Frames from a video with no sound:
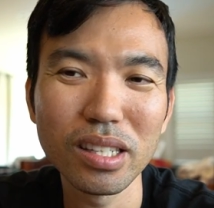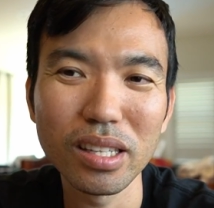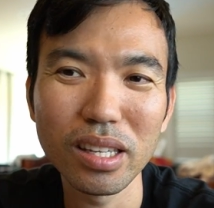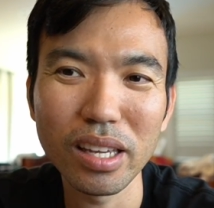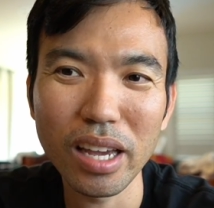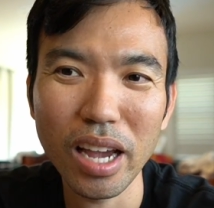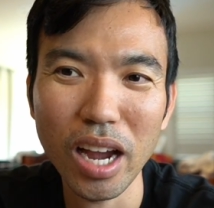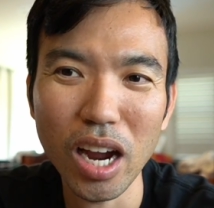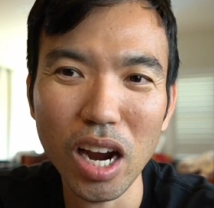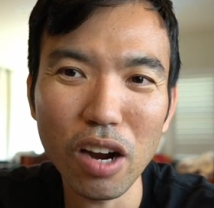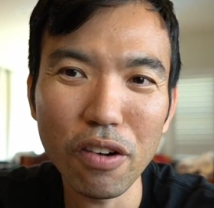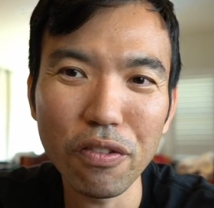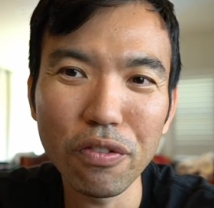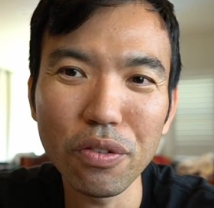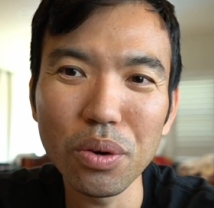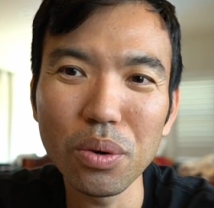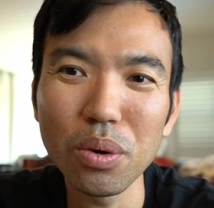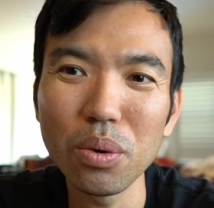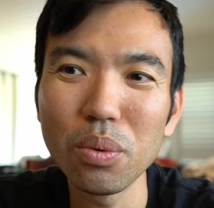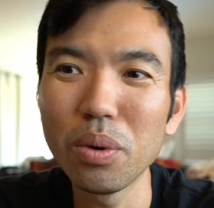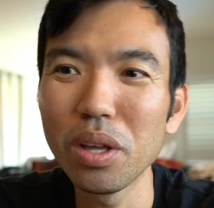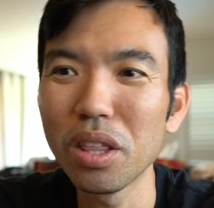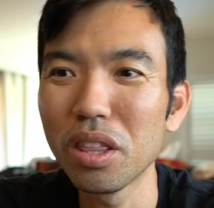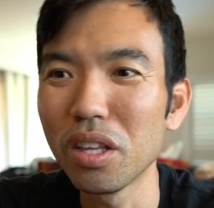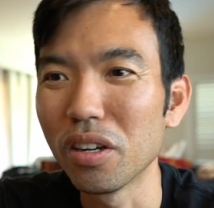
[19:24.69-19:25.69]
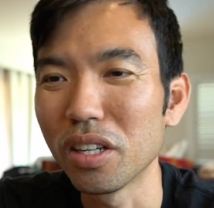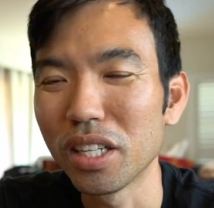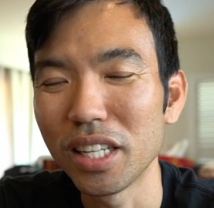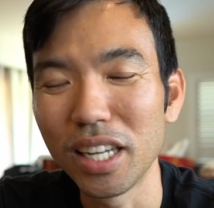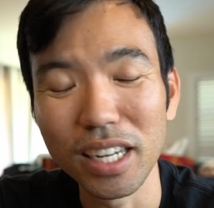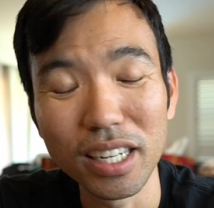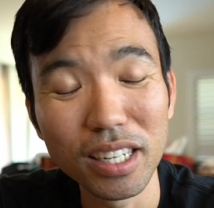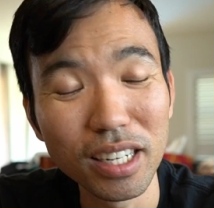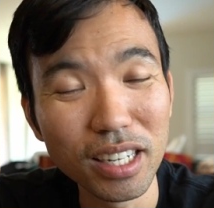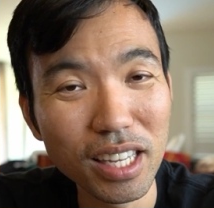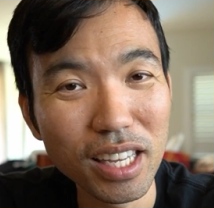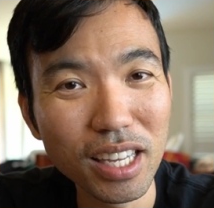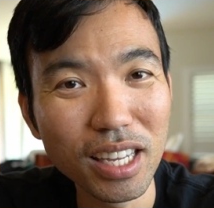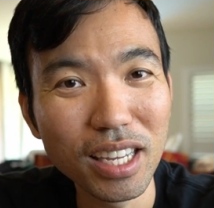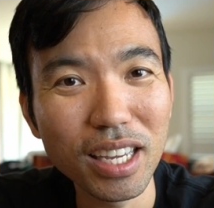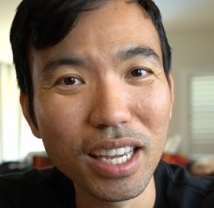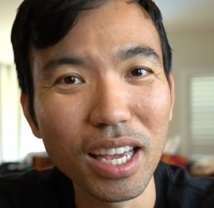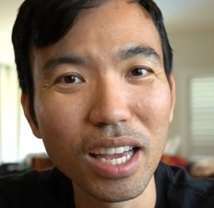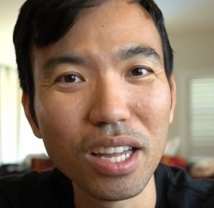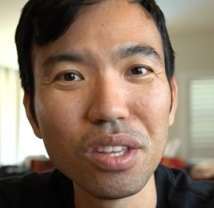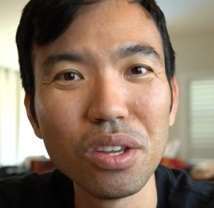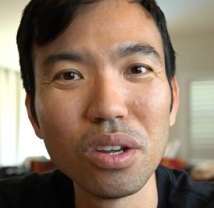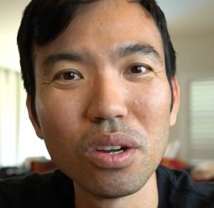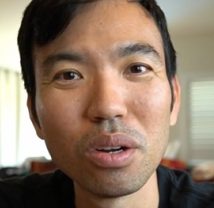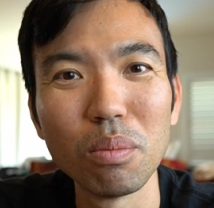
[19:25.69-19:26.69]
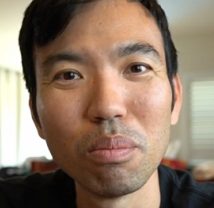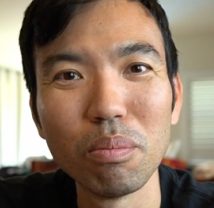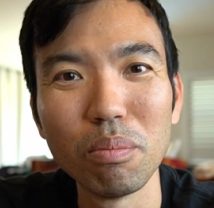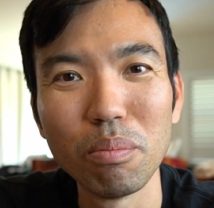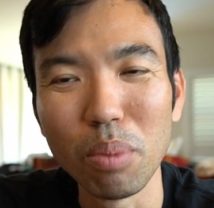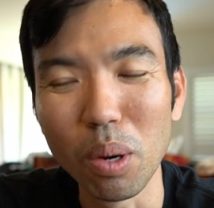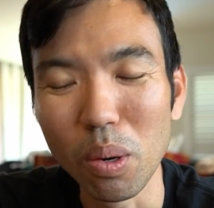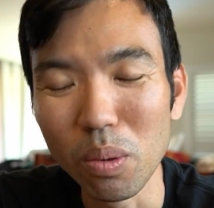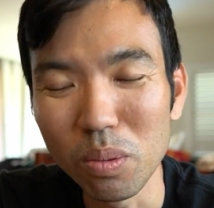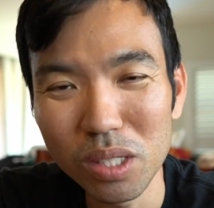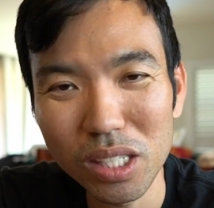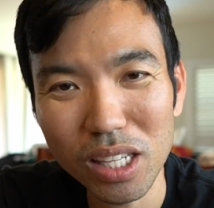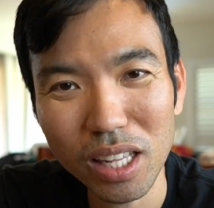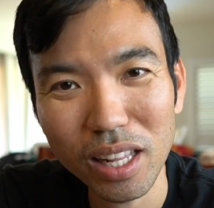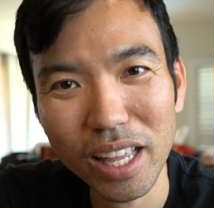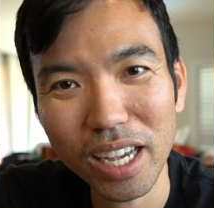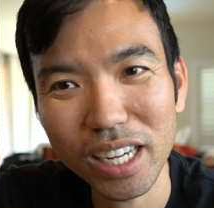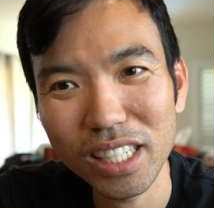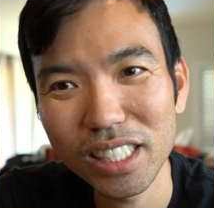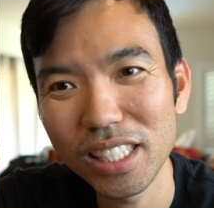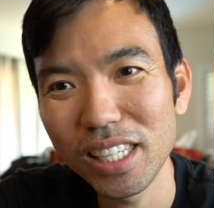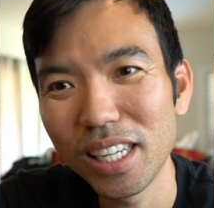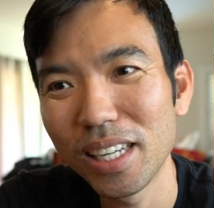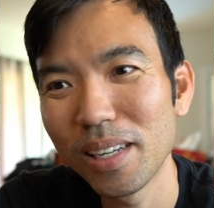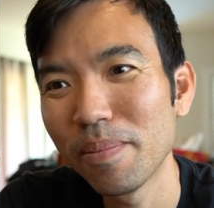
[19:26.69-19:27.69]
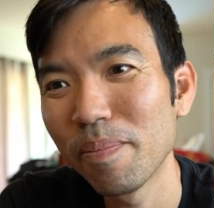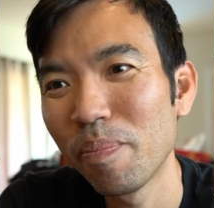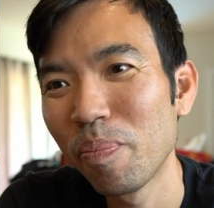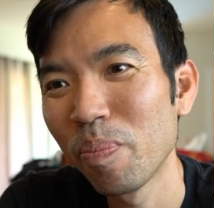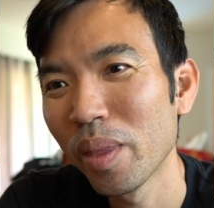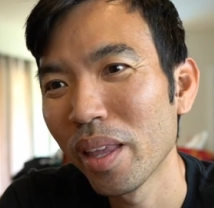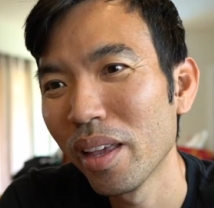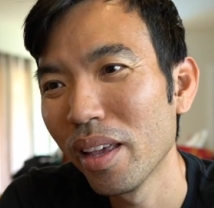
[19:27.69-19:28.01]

careful with your technique and your bone selection.